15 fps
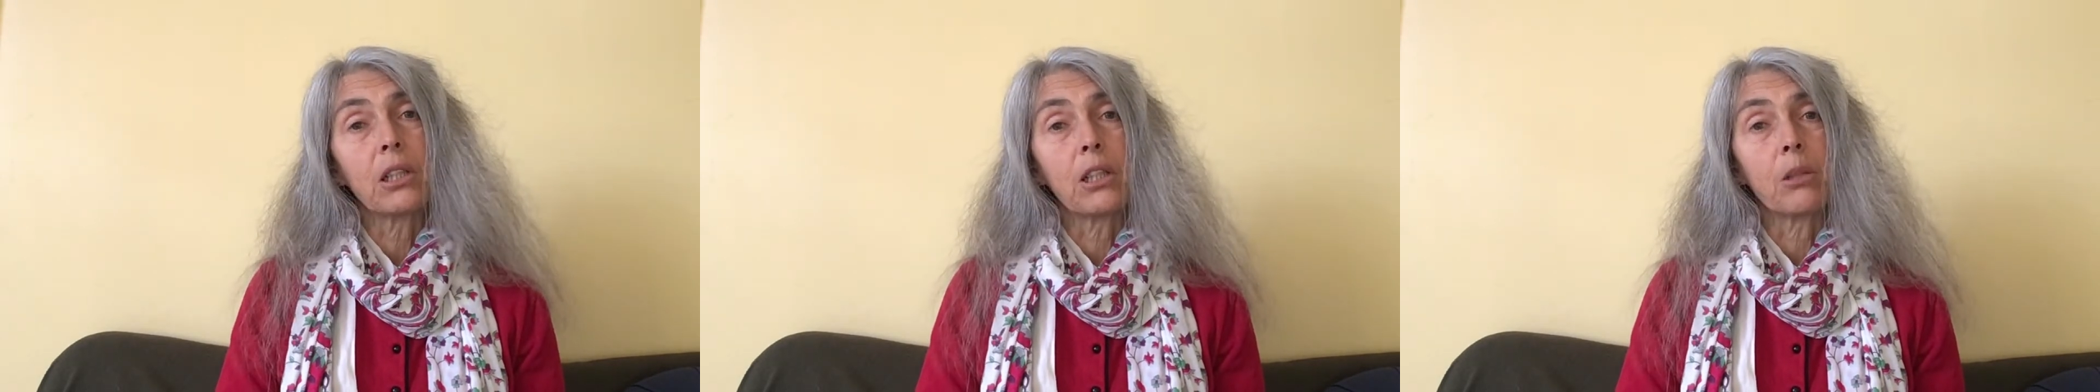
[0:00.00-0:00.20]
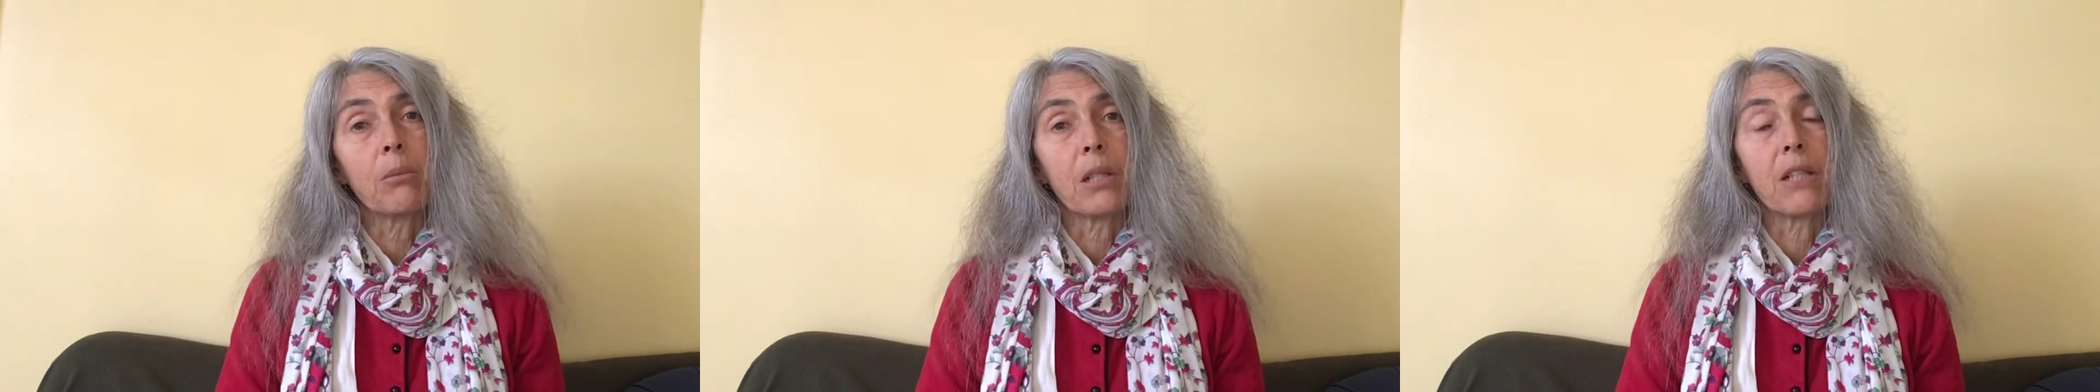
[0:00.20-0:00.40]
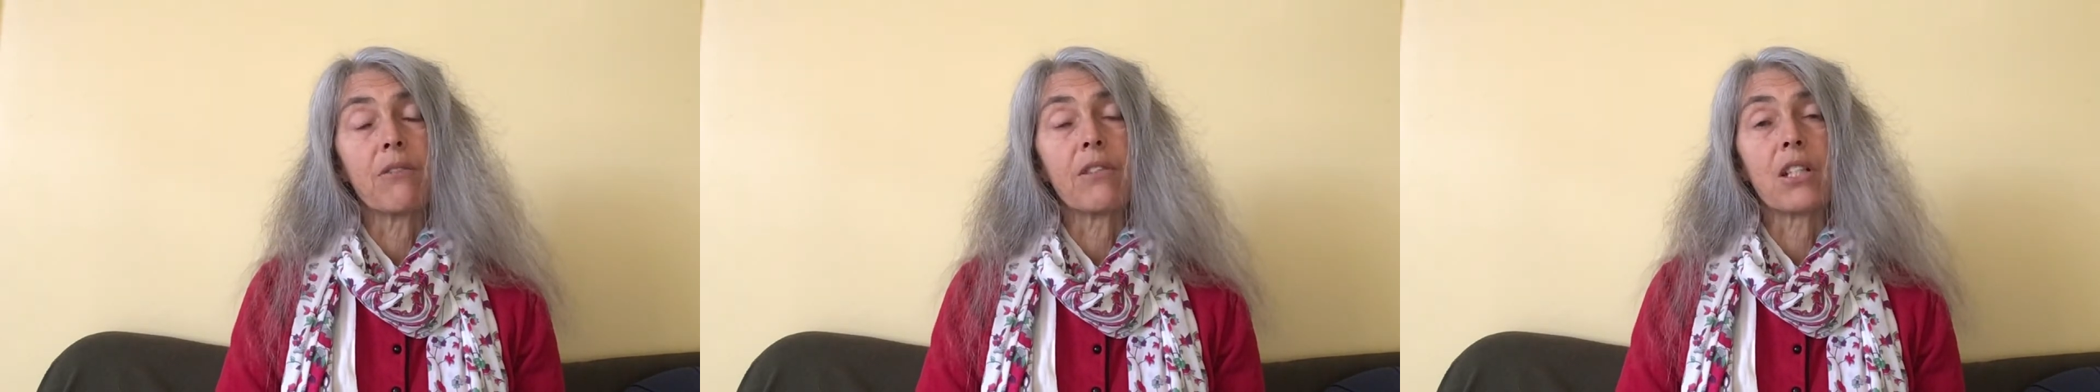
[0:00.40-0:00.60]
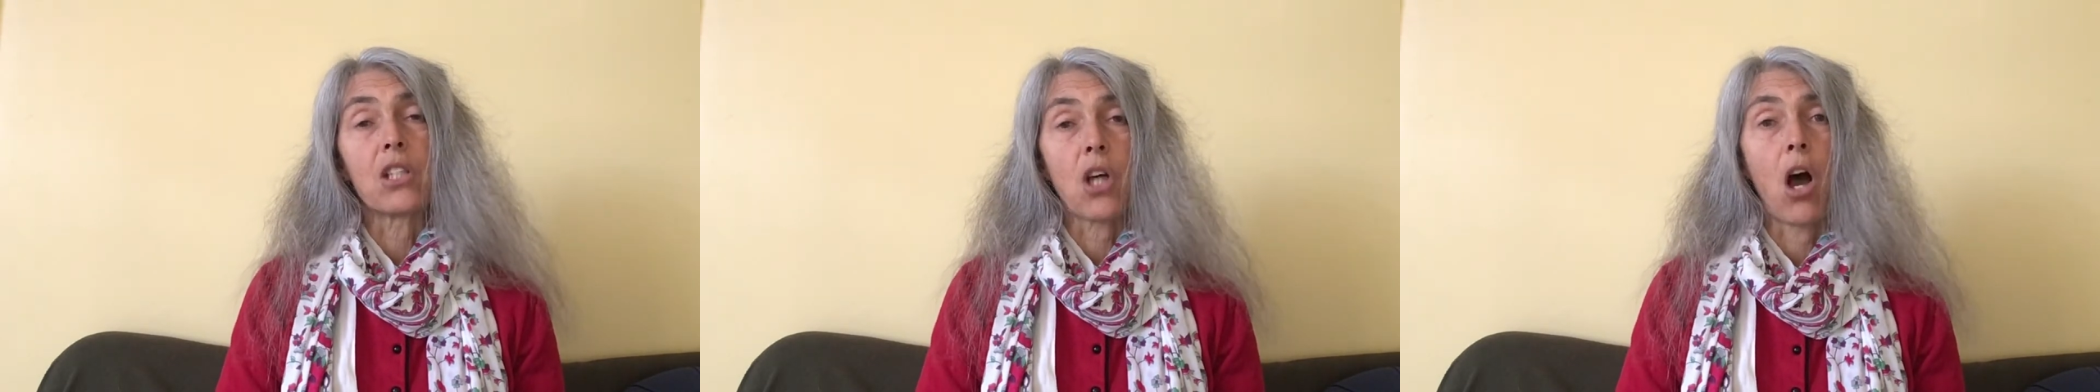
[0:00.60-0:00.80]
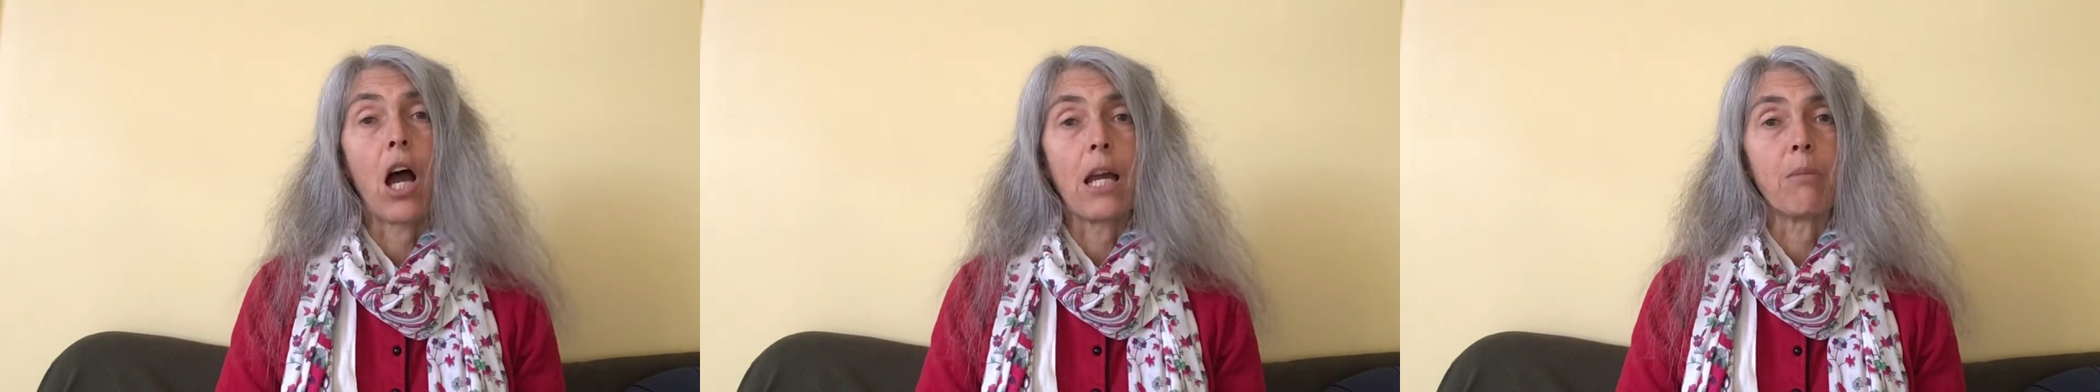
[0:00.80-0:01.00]
little bit of a
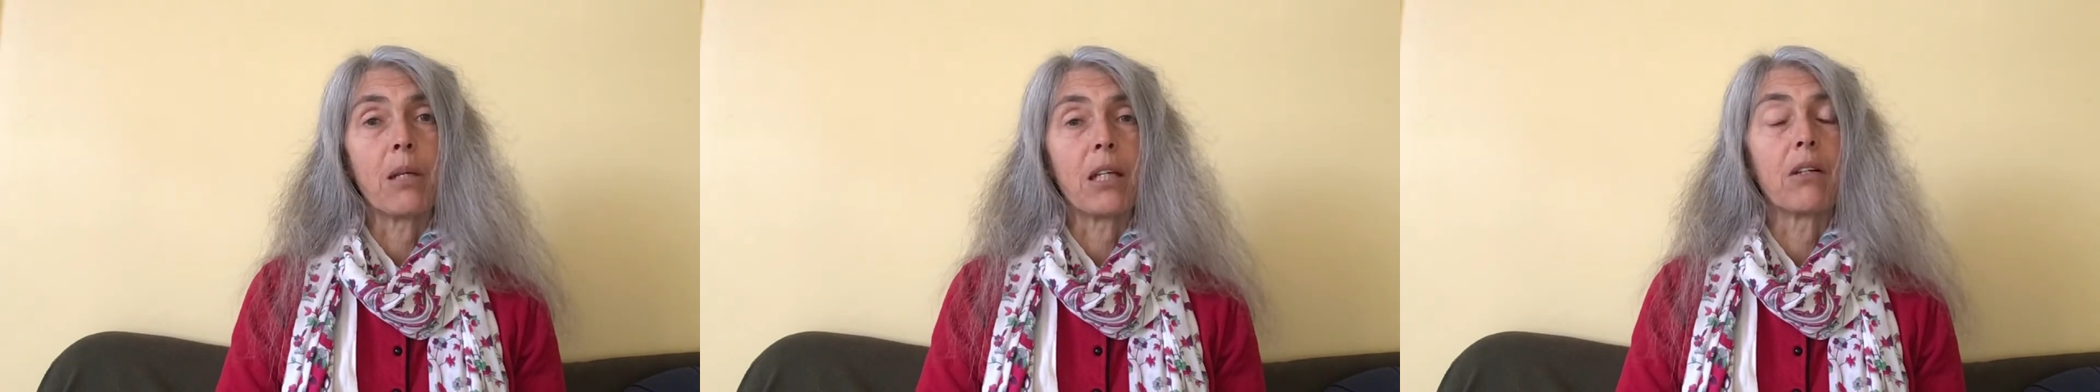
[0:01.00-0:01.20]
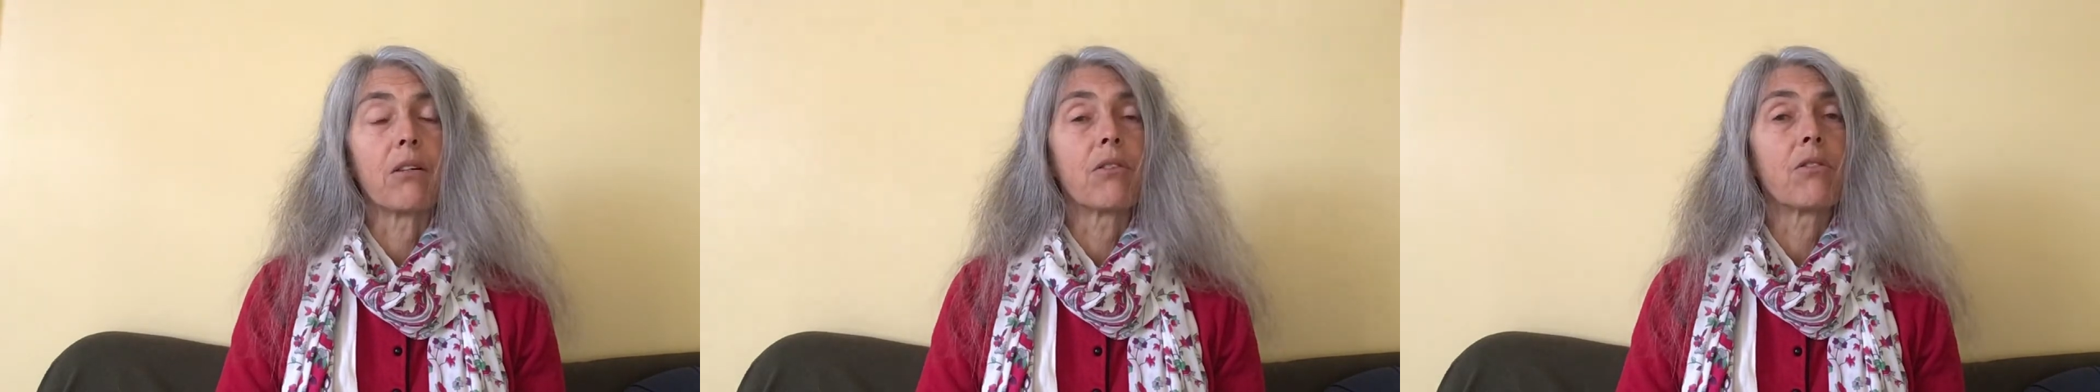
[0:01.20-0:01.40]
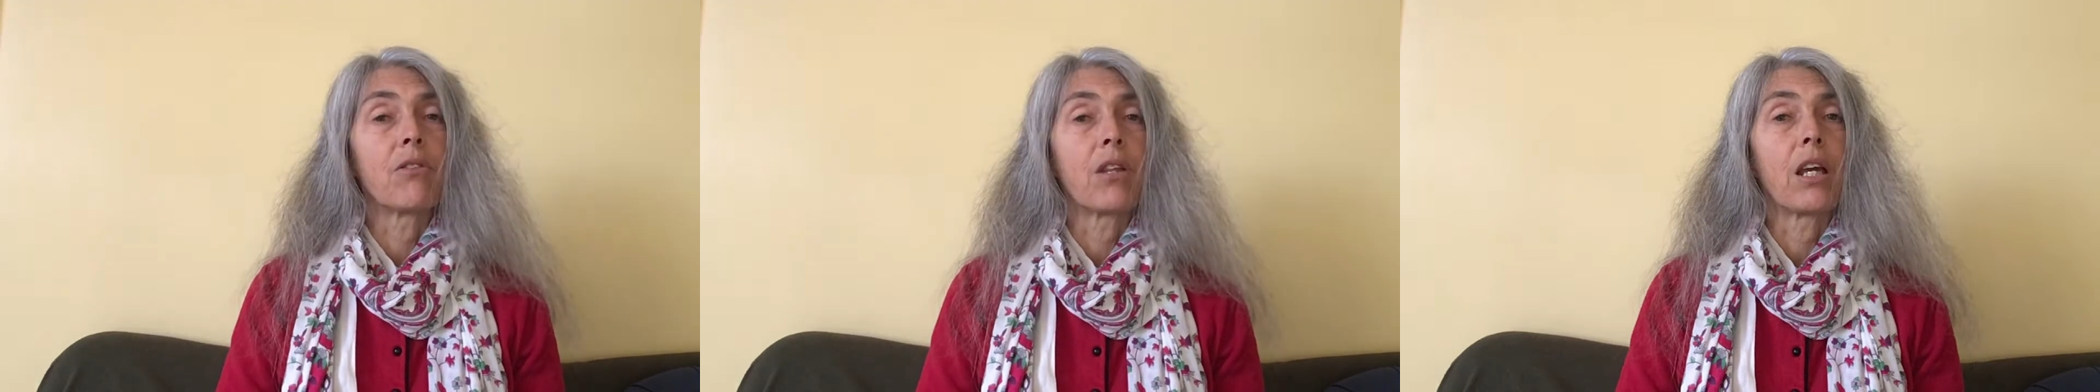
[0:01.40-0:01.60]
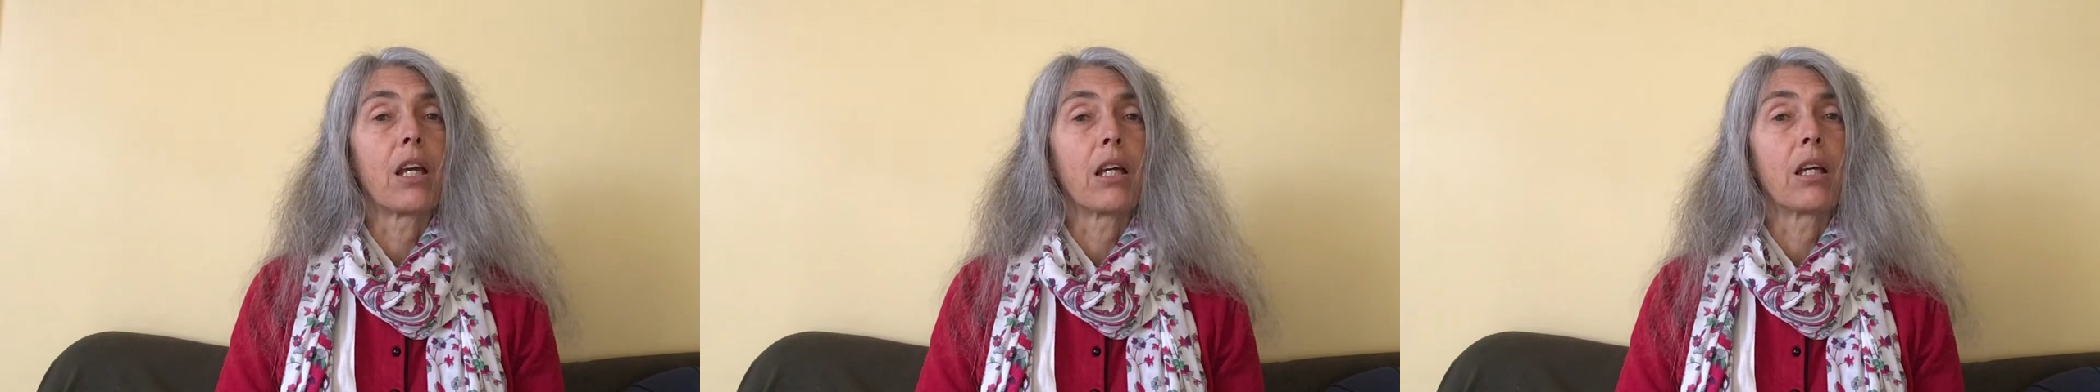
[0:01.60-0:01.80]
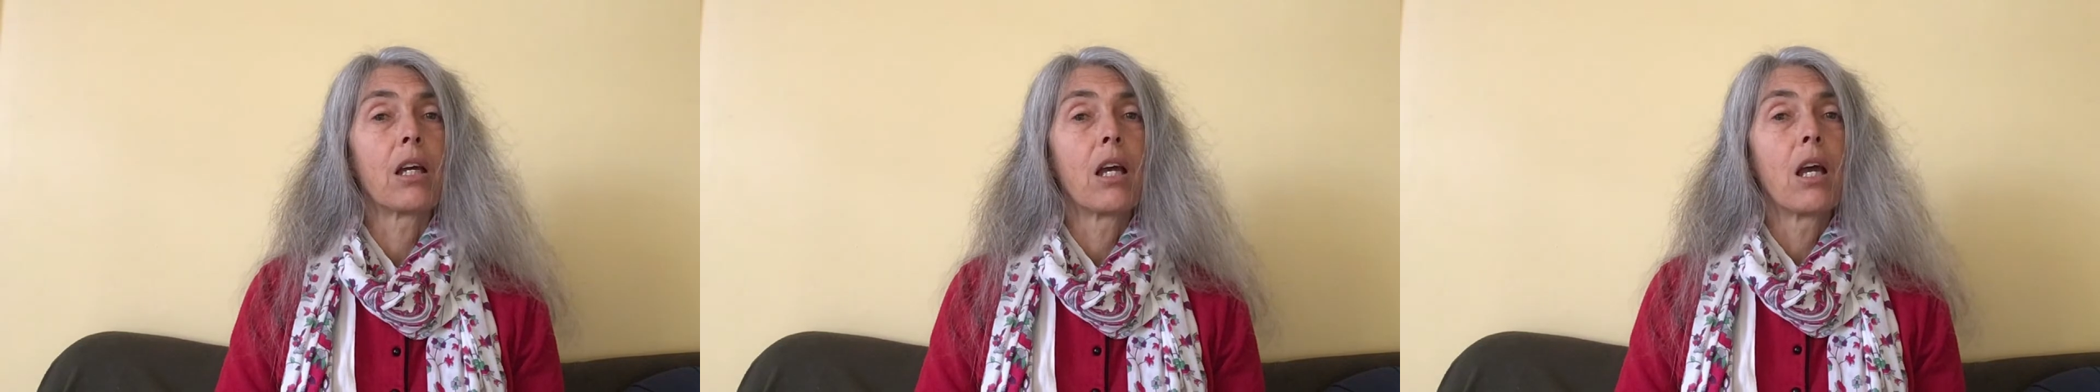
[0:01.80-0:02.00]
timing thing,